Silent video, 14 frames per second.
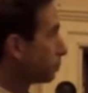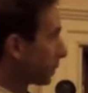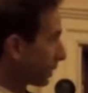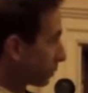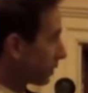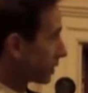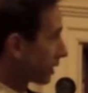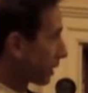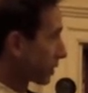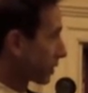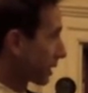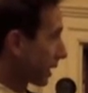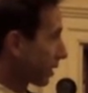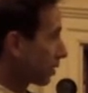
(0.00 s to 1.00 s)
Big retail
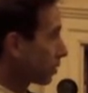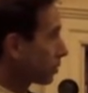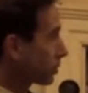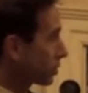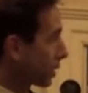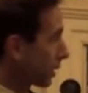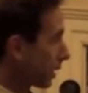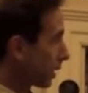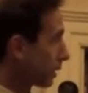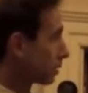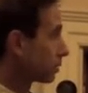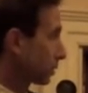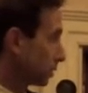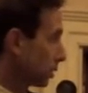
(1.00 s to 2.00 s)
sales,
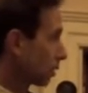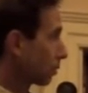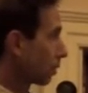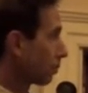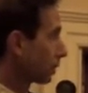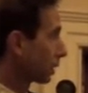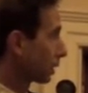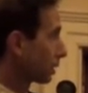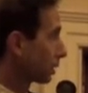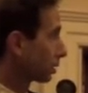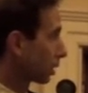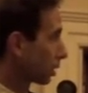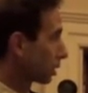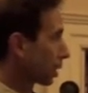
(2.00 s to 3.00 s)
and a big
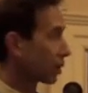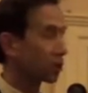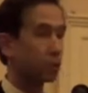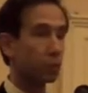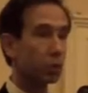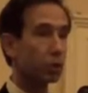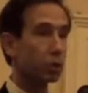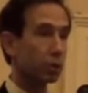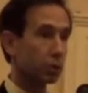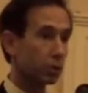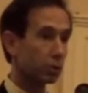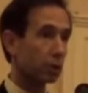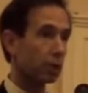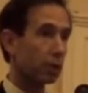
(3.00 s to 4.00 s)
contribution to